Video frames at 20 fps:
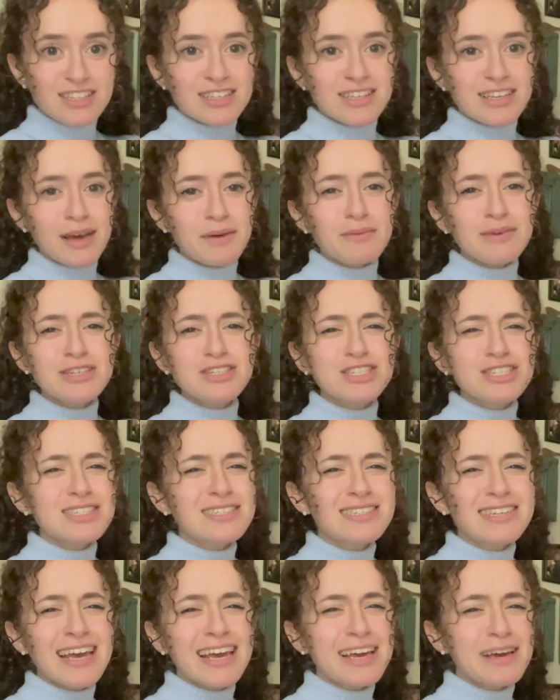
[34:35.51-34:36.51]
Can we just
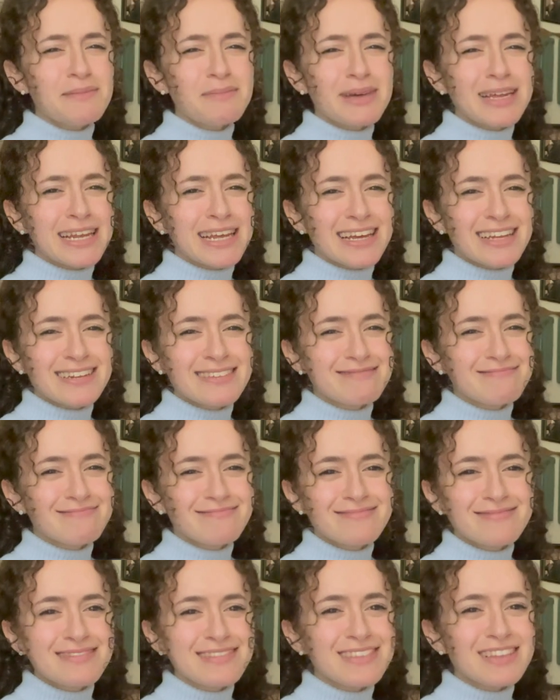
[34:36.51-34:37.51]
take a minute?
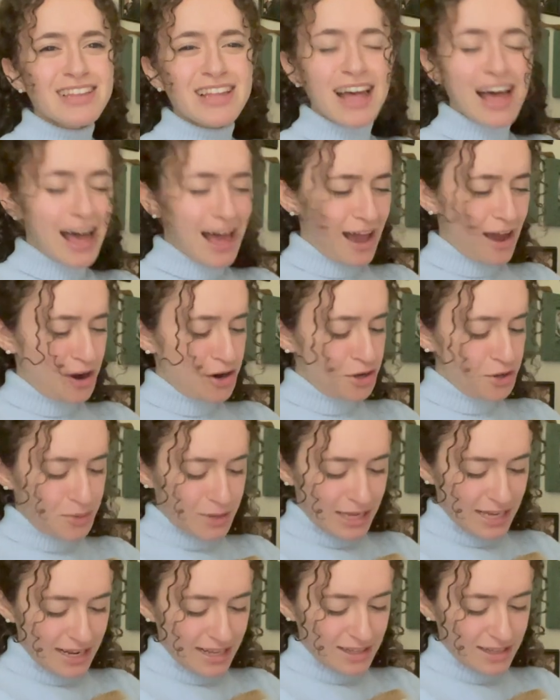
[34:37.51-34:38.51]
Are you
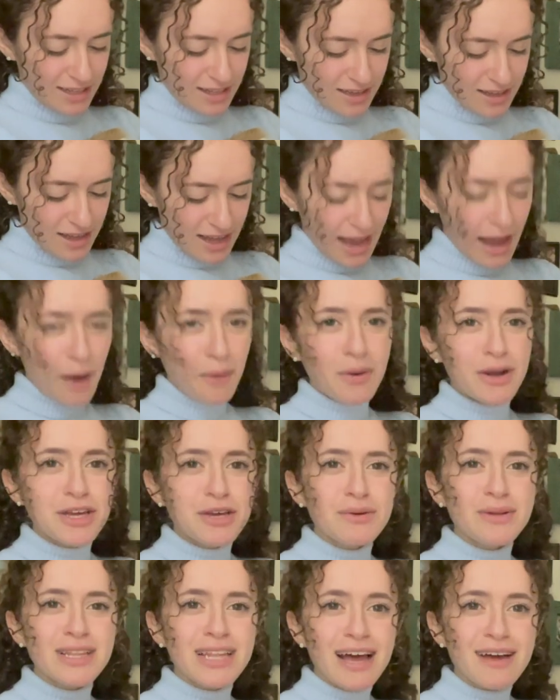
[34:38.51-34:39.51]
kidding? How are
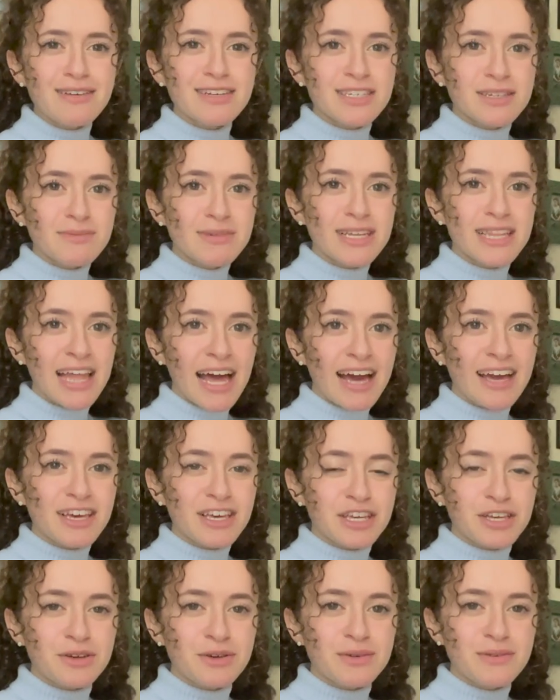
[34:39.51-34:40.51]
you allowed to be that
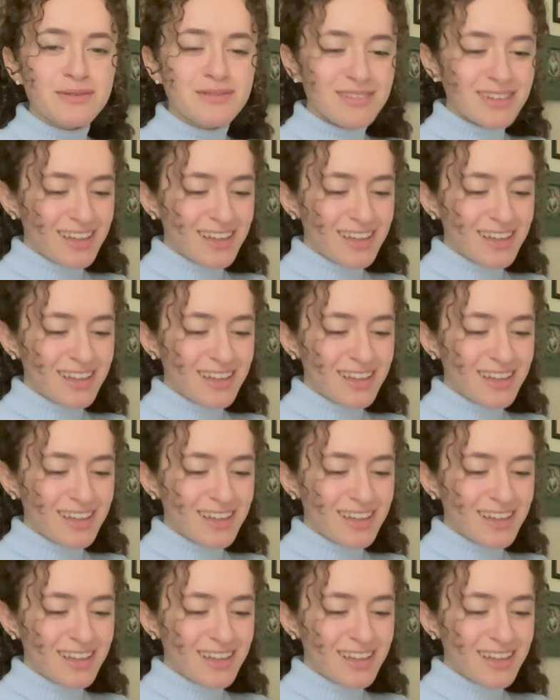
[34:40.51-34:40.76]
cute?